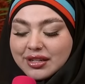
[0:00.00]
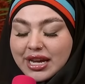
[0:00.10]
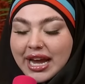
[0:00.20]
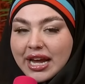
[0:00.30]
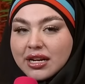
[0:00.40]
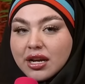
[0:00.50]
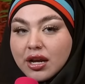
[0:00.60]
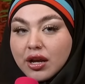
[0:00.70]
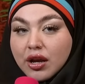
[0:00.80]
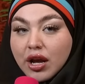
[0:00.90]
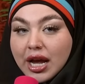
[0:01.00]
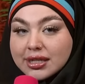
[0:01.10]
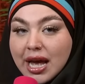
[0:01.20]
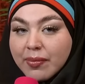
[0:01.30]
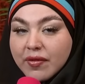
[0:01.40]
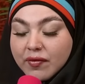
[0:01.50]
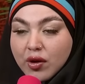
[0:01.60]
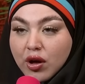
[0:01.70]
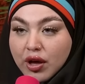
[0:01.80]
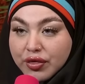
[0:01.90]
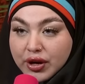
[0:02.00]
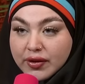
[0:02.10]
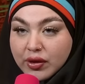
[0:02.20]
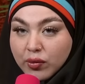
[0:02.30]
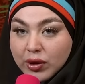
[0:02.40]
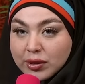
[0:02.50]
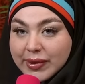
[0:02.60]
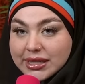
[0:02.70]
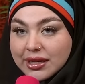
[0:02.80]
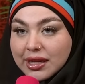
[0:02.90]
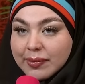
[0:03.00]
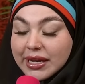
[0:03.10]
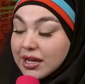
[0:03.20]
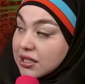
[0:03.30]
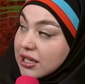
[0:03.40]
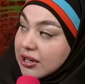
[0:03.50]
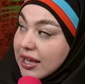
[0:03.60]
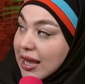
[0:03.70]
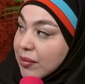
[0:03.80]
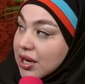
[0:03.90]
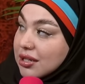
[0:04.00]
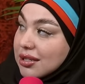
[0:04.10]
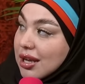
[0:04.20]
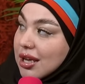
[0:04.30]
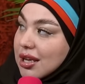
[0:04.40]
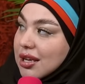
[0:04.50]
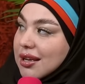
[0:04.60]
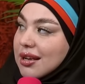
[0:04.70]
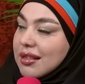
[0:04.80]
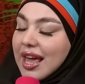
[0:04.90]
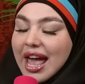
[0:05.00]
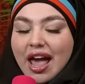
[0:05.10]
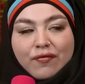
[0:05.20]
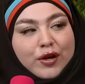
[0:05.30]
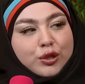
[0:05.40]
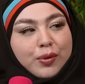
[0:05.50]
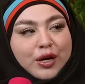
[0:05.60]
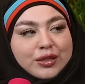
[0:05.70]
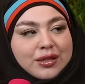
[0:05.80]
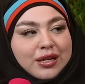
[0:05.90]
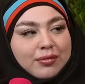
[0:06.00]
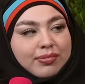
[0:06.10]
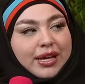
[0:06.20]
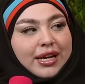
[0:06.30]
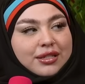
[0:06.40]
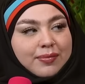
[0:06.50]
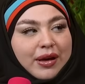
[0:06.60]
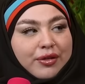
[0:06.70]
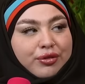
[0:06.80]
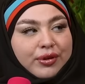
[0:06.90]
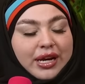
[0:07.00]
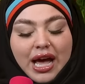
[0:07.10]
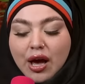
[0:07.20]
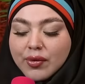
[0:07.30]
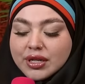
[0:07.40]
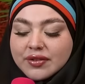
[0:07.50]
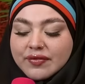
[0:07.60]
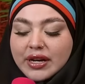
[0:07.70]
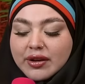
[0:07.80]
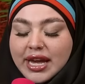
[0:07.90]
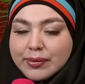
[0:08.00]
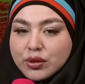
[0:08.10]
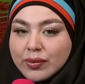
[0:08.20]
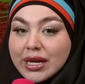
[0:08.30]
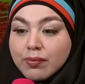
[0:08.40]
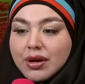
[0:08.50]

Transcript: And on top of a third of the world basically being considered gamers, uh-huh. the average person plays about three hours of video games a week.